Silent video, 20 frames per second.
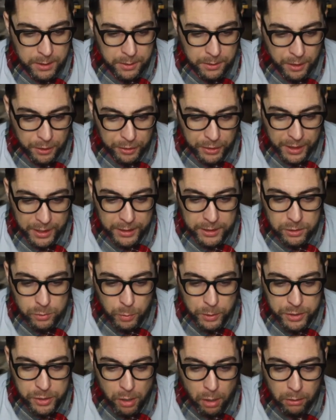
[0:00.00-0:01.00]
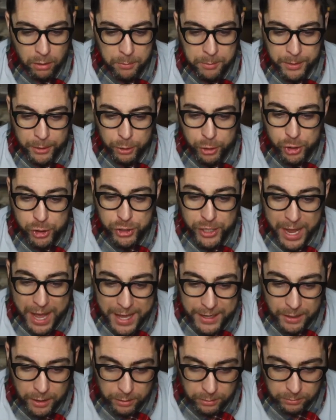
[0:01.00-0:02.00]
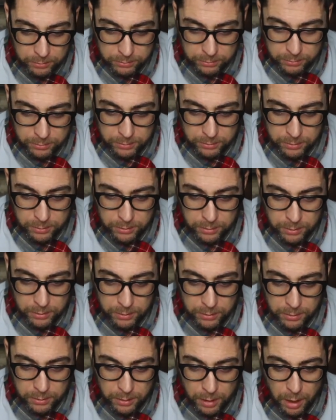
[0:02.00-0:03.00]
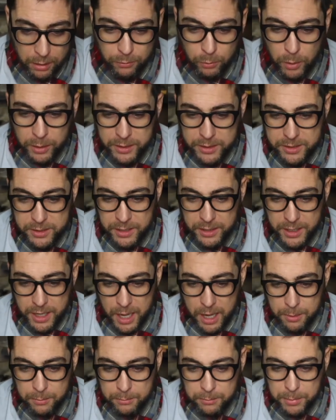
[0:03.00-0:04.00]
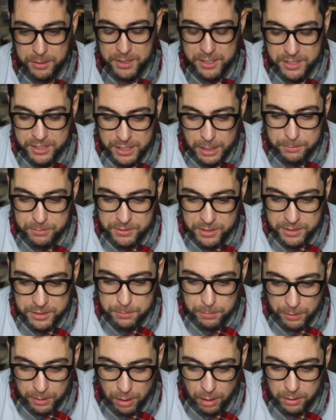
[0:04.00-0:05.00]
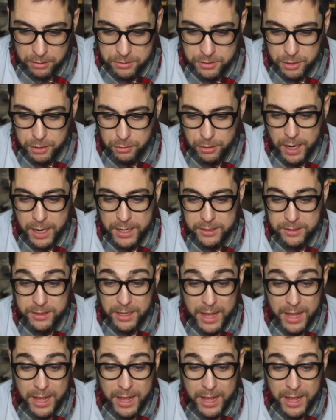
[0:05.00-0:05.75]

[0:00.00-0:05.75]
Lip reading: The things which are a mere shadow of what is to come, but the substance belongs to Christ.